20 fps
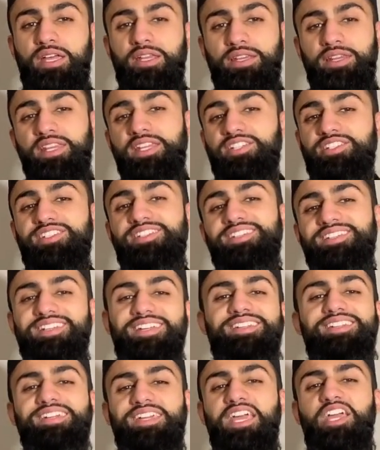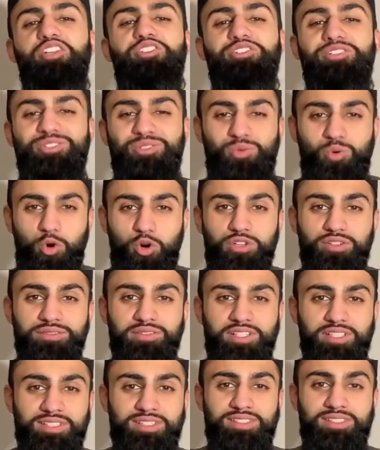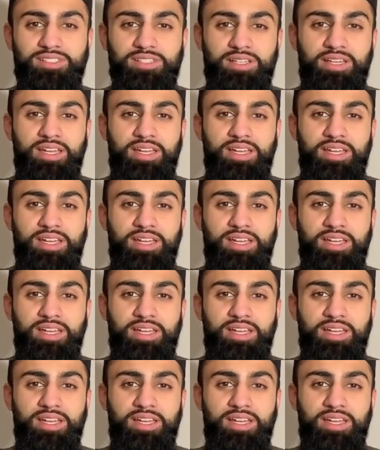This is an indication to all of us